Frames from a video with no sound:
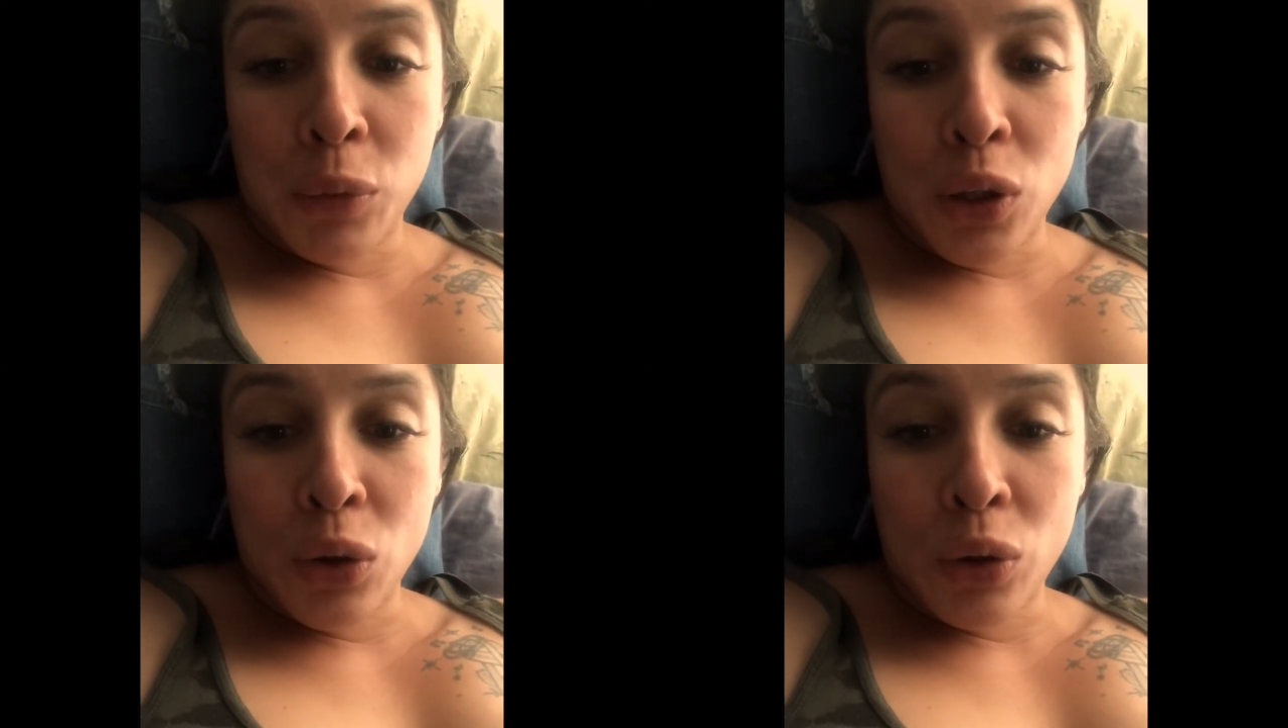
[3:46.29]

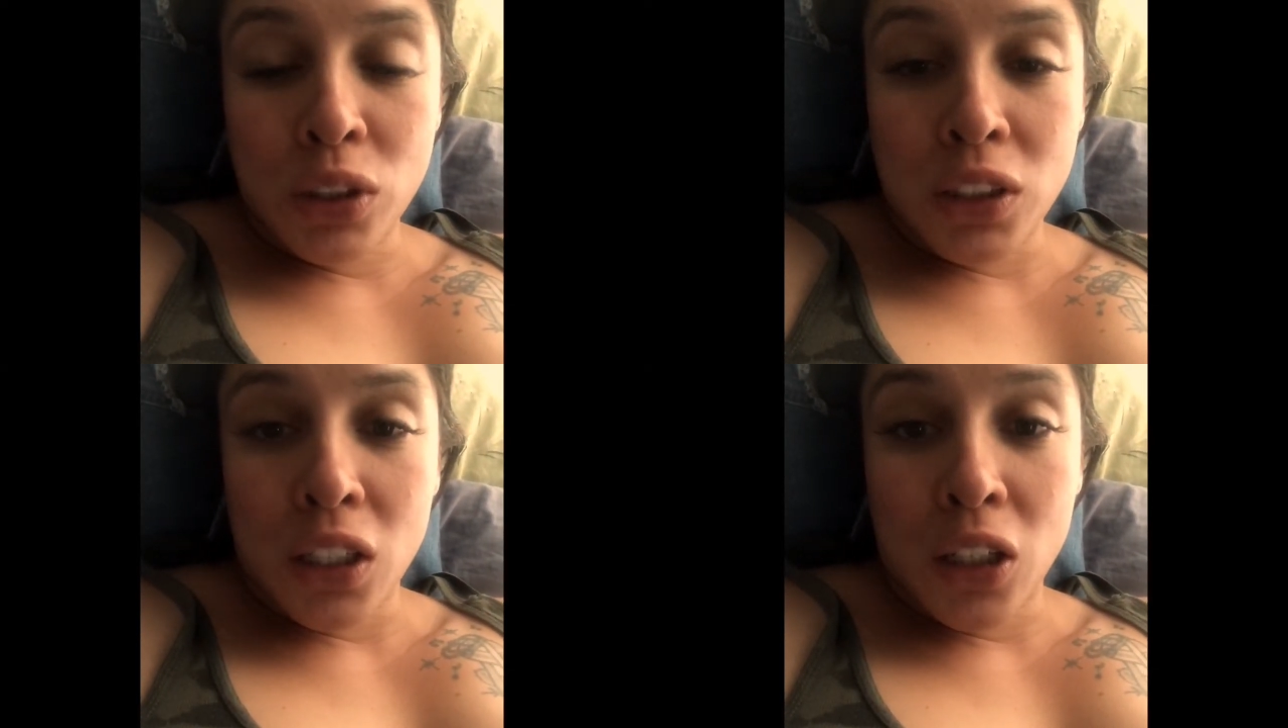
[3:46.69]

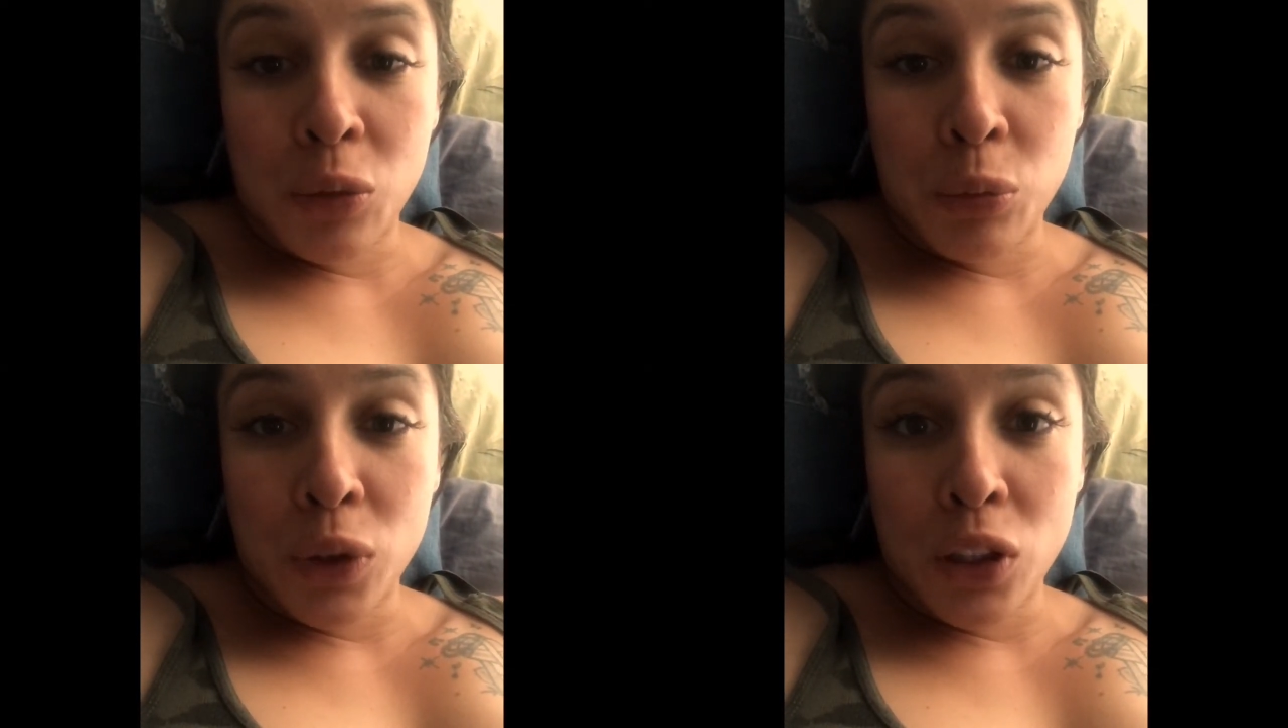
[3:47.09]
yours
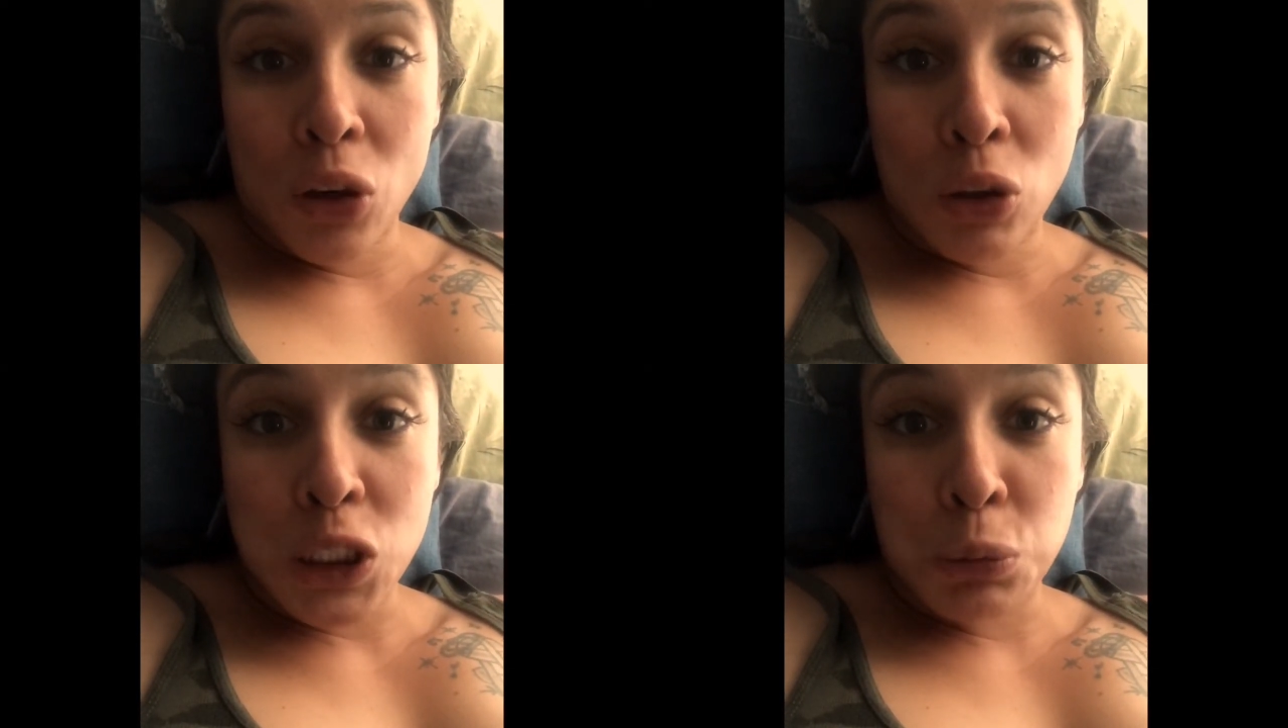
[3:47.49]

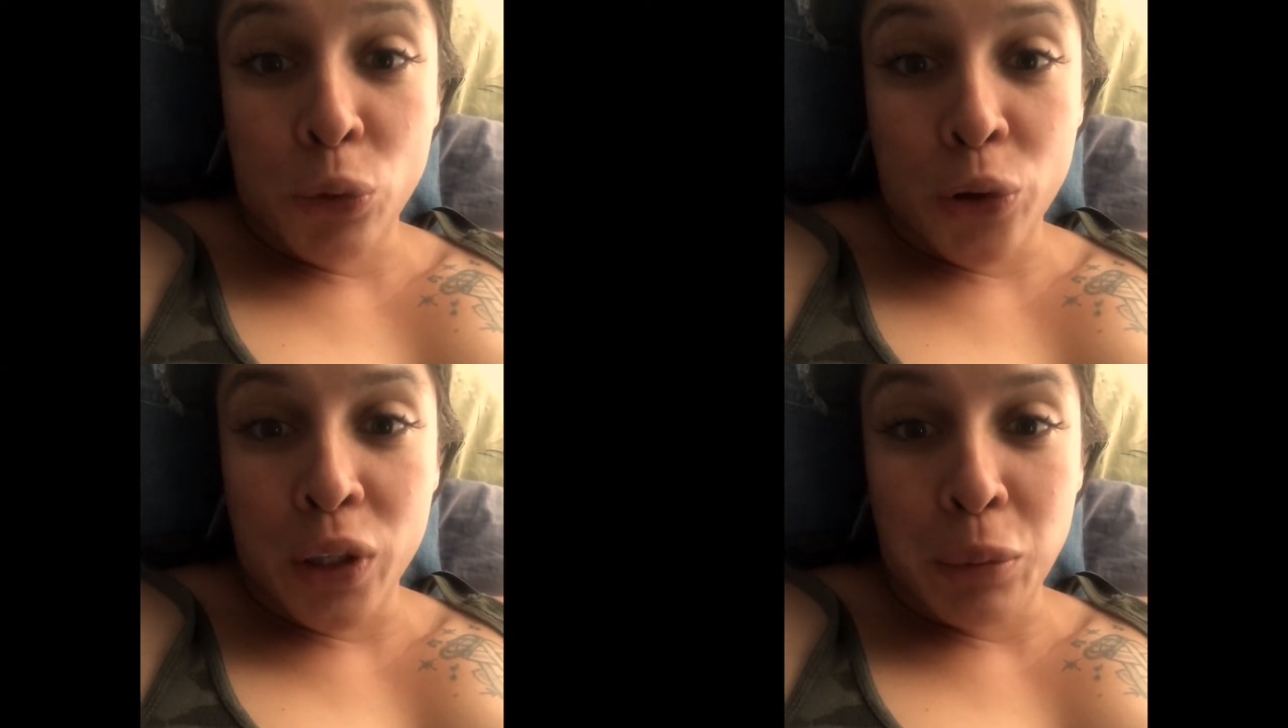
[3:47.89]
goes
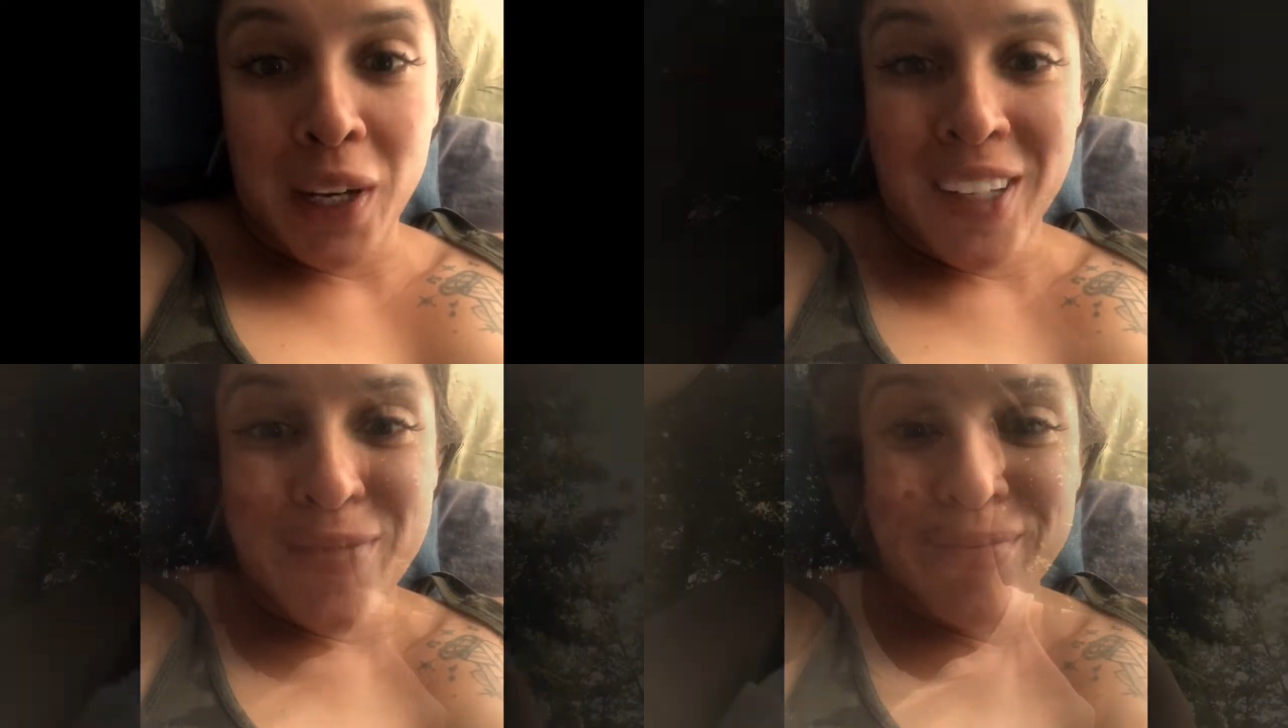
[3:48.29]
smoother than
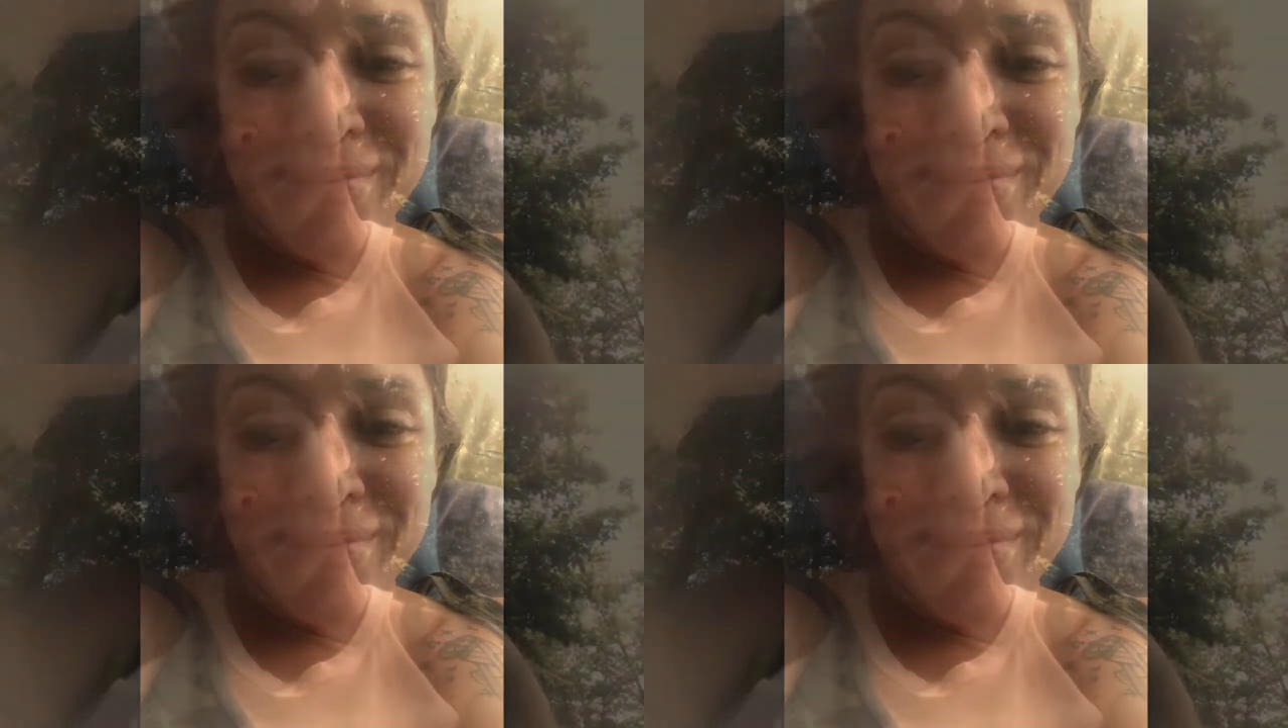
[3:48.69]
mine.